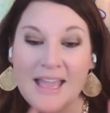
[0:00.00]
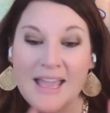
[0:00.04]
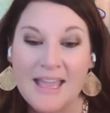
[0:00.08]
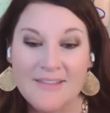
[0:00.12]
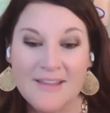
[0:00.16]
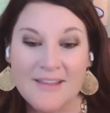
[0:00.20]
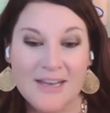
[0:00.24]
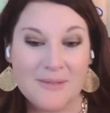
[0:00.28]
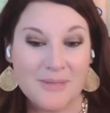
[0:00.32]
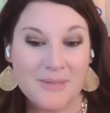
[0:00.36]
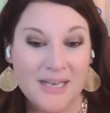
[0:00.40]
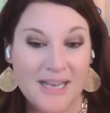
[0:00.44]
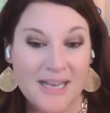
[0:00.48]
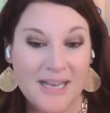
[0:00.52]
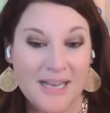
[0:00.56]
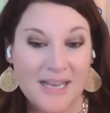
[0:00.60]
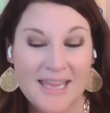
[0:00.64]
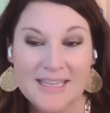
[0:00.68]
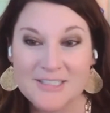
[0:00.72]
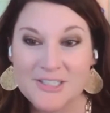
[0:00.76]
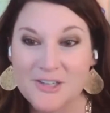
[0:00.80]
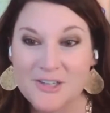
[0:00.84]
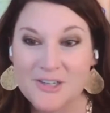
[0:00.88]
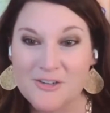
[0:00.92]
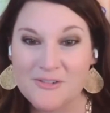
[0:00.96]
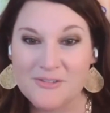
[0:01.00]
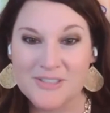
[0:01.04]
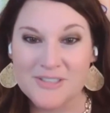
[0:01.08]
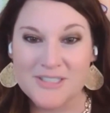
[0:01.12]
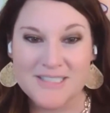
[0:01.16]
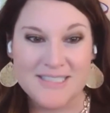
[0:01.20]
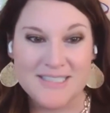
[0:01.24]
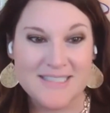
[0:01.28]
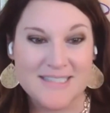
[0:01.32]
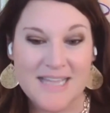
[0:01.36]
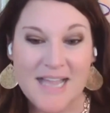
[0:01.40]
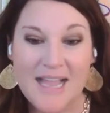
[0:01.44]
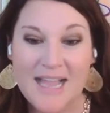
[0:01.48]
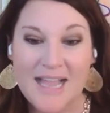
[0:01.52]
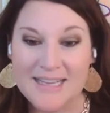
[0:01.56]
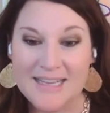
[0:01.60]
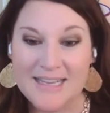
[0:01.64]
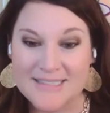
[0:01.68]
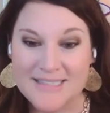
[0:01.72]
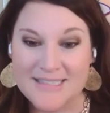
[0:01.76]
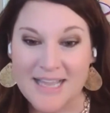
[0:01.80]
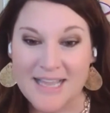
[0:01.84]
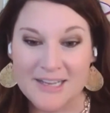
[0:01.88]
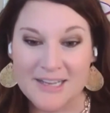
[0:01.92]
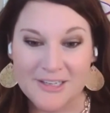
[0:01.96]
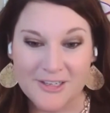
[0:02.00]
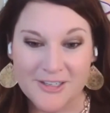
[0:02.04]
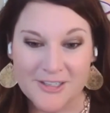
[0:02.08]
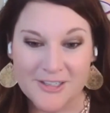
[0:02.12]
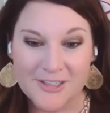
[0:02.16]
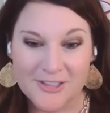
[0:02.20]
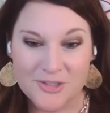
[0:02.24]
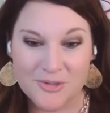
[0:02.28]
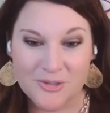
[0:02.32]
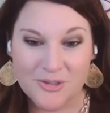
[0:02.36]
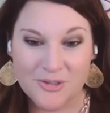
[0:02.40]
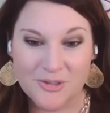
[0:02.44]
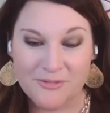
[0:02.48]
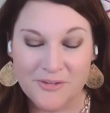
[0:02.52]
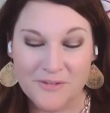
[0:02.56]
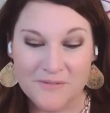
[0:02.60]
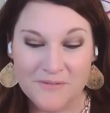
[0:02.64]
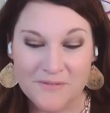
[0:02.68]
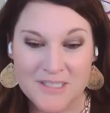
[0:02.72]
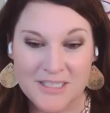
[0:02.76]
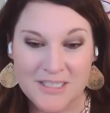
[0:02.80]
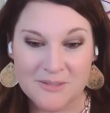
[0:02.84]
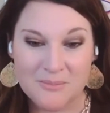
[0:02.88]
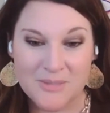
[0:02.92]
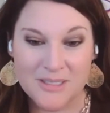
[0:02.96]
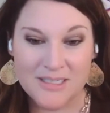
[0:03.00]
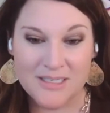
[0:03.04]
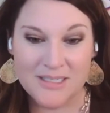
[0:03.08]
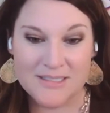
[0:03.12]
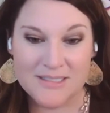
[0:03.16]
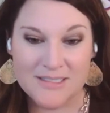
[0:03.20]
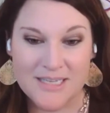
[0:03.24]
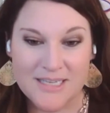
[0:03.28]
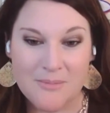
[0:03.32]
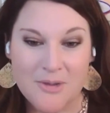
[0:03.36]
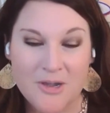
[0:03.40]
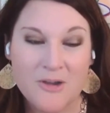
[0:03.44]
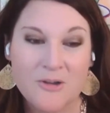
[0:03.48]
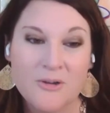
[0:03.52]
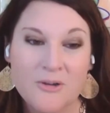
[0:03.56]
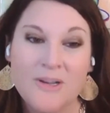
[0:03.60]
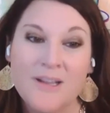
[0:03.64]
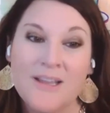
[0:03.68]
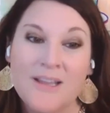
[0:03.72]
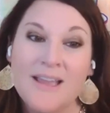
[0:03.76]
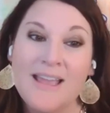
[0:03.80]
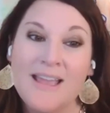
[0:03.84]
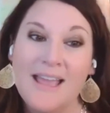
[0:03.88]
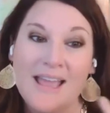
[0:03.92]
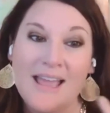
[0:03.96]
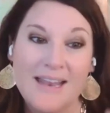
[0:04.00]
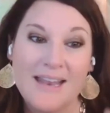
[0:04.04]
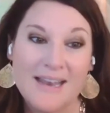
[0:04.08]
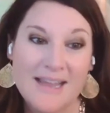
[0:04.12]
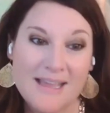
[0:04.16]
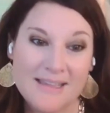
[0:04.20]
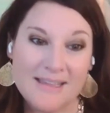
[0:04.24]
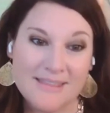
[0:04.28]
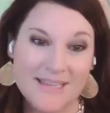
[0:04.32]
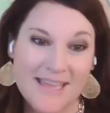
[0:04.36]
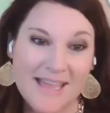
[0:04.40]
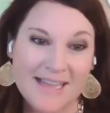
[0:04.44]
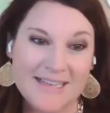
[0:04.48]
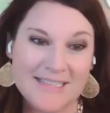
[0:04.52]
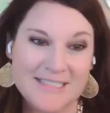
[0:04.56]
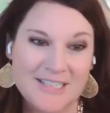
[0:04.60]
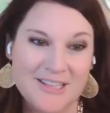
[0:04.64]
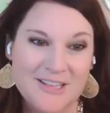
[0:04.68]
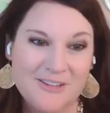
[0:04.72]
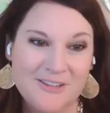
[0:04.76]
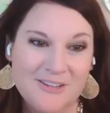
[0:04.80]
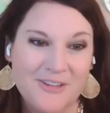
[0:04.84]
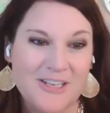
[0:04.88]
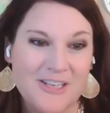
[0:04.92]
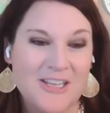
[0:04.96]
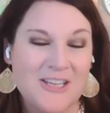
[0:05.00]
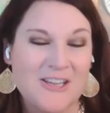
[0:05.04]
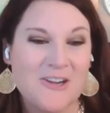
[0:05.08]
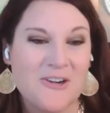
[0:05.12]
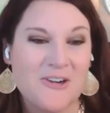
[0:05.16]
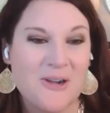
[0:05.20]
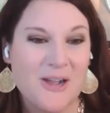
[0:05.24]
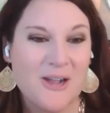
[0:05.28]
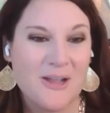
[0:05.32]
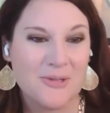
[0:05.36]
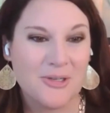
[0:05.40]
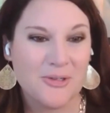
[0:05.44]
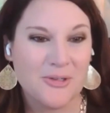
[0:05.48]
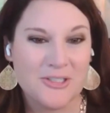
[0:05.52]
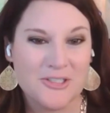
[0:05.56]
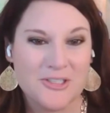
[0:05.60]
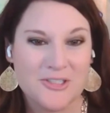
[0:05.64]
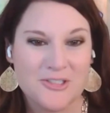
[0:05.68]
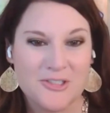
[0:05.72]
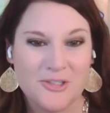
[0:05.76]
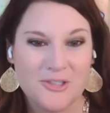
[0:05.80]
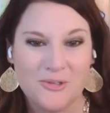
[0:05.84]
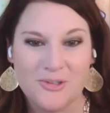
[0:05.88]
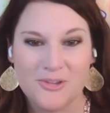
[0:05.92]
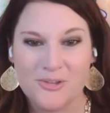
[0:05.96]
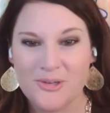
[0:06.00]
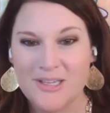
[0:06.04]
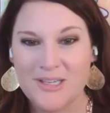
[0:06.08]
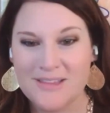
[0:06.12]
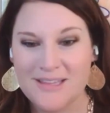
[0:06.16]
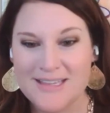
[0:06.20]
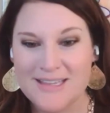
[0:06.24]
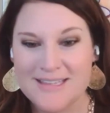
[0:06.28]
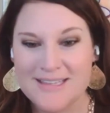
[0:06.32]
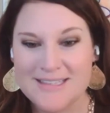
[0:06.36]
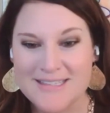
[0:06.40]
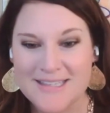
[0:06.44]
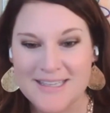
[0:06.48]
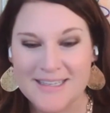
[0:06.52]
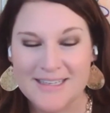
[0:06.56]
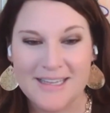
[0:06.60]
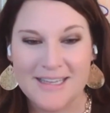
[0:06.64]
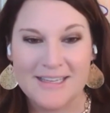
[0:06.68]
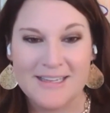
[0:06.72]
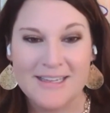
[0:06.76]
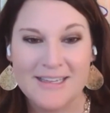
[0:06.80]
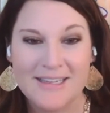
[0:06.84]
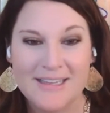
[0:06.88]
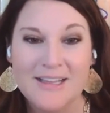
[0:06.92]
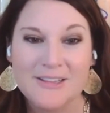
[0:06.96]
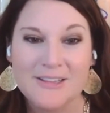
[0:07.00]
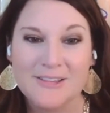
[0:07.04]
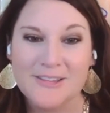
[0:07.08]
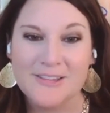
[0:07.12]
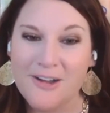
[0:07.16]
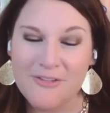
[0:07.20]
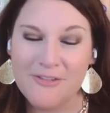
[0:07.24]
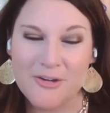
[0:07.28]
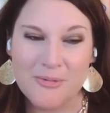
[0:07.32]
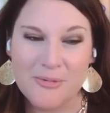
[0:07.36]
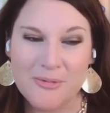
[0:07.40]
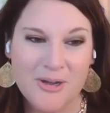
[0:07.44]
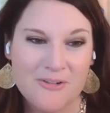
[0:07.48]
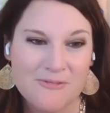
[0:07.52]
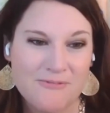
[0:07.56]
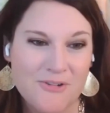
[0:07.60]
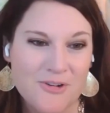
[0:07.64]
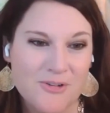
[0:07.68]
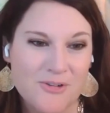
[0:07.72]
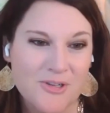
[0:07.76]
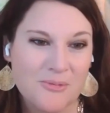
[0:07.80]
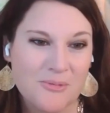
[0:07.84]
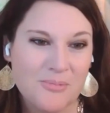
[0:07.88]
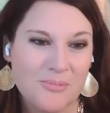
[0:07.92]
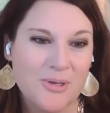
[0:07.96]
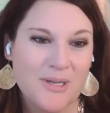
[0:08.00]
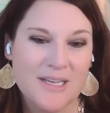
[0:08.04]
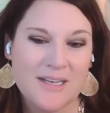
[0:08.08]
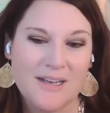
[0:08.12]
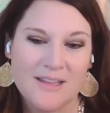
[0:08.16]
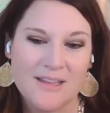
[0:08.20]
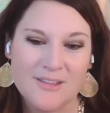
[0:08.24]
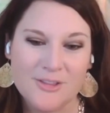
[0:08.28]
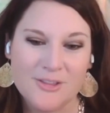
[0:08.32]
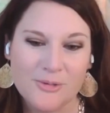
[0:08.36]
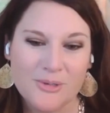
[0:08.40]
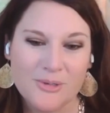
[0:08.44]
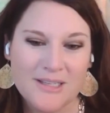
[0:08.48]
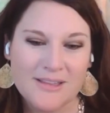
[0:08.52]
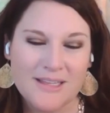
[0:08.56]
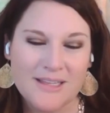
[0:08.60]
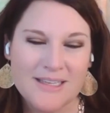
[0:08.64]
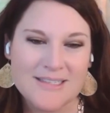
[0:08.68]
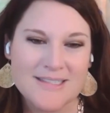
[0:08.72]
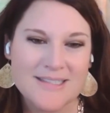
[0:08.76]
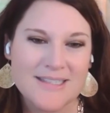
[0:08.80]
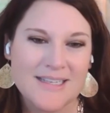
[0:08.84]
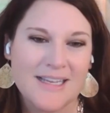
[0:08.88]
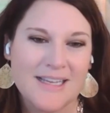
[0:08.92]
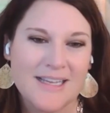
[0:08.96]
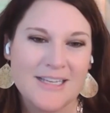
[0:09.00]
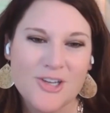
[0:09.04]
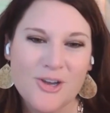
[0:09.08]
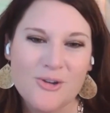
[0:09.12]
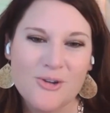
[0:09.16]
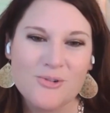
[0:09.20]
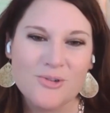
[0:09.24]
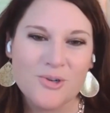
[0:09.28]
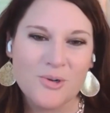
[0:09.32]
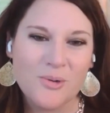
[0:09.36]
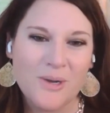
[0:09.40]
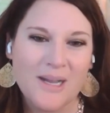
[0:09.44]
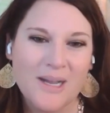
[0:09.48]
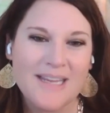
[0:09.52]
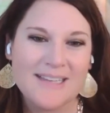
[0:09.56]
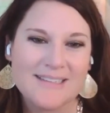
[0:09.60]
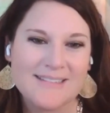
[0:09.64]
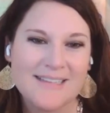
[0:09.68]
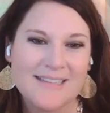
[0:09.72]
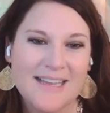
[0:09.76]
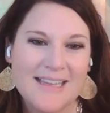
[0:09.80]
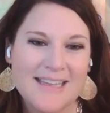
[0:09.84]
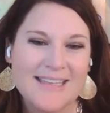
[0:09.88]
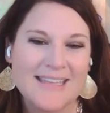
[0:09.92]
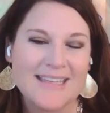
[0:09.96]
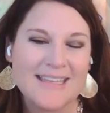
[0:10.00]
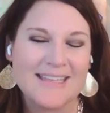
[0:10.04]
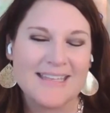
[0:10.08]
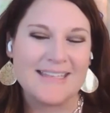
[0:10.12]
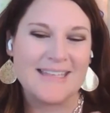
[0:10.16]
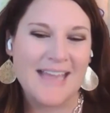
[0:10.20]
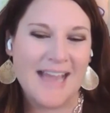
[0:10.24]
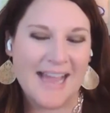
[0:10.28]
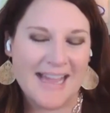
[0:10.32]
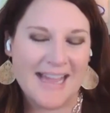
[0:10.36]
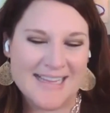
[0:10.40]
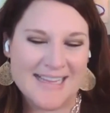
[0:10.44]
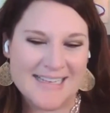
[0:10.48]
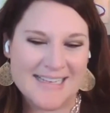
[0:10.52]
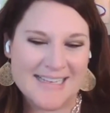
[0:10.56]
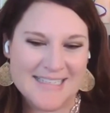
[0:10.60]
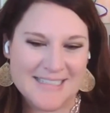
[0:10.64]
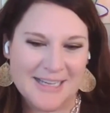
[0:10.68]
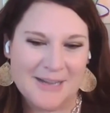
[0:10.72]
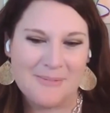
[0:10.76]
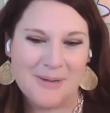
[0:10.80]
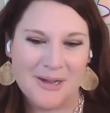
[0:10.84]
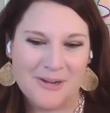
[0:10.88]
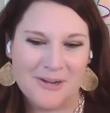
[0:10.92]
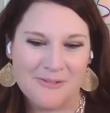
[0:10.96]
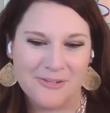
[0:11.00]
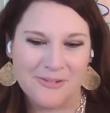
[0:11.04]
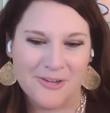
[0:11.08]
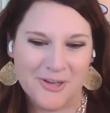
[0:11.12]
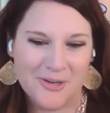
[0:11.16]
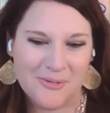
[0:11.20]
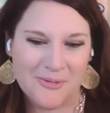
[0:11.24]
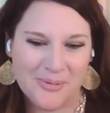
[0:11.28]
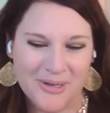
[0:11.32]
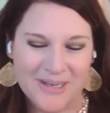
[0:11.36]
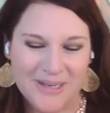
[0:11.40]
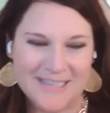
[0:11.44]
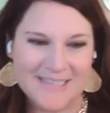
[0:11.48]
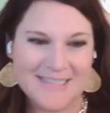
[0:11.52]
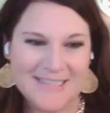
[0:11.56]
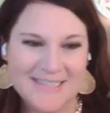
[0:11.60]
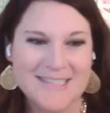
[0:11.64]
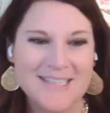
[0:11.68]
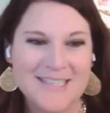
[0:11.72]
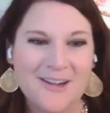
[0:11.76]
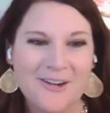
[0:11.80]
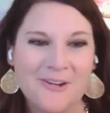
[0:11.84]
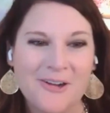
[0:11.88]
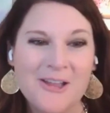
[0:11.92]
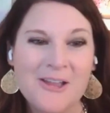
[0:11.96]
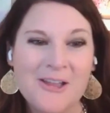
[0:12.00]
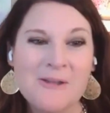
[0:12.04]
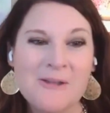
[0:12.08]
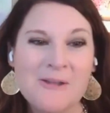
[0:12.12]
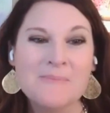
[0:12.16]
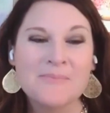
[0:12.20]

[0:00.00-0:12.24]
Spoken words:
And then I'm going to hand it over to Zach. Zach, you're going to do a 15-minute demo. And at the end of the video, I'm going to do 3 things that I love about Focal Point and 3 things that I don't quite like yet about Focal Point. So